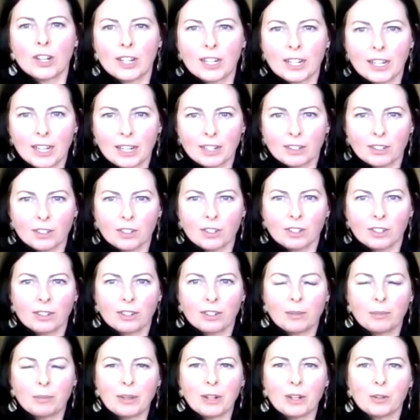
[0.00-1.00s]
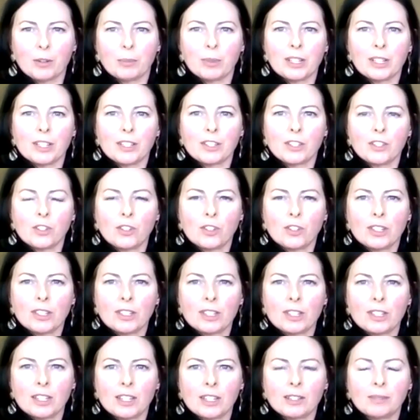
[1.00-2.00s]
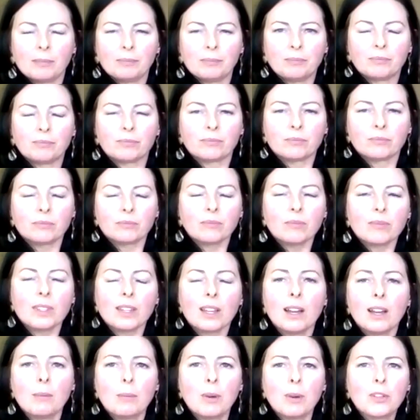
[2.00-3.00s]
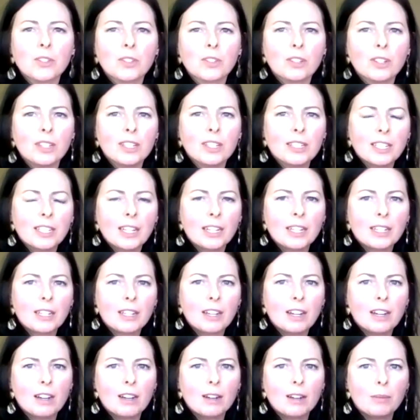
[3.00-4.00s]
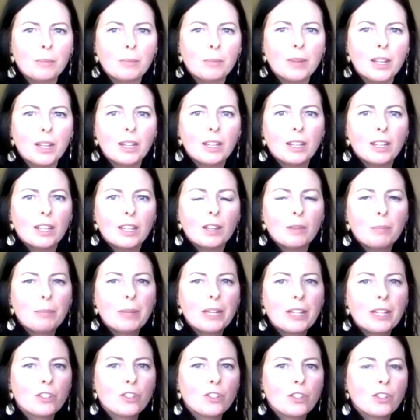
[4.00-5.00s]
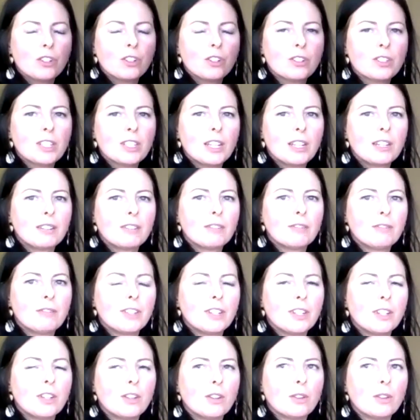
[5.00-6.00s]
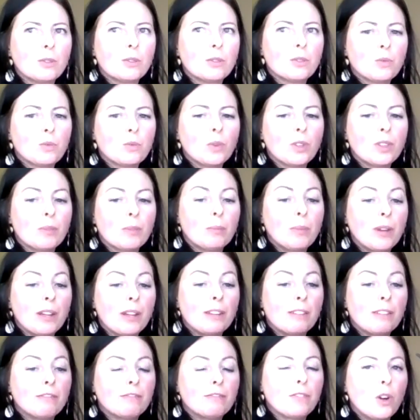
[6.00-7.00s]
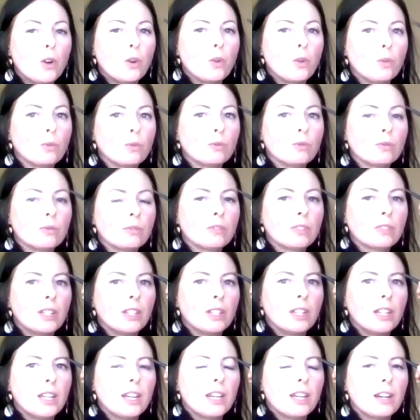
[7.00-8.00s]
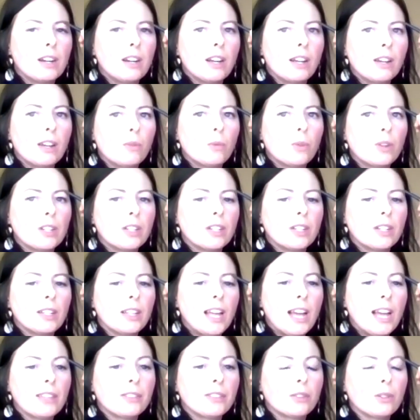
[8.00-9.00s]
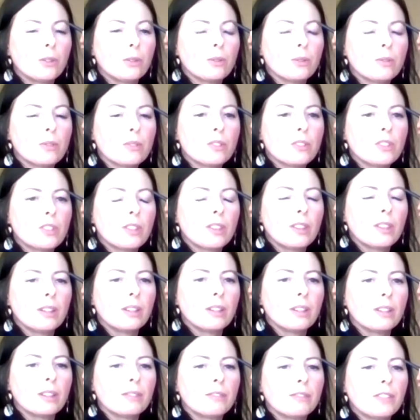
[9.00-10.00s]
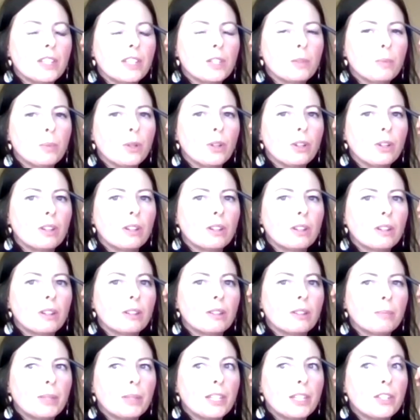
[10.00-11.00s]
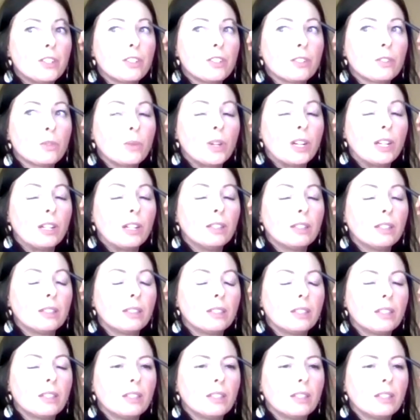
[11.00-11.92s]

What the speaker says: To get in a better place so you can see. I'm also going to take pictures and videos with my phone, and I will add those to the Facebook page as well,